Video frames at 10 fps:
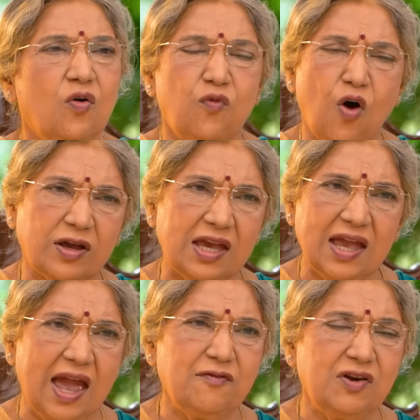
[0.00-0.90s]

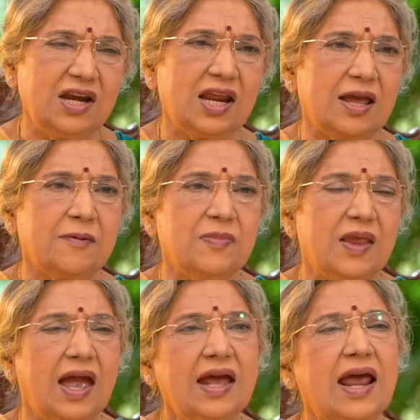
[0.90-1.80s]
Walking every day
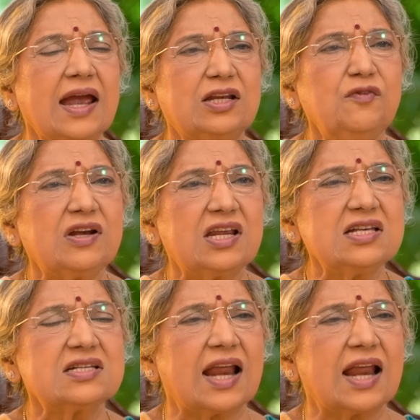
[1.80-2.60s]
and activities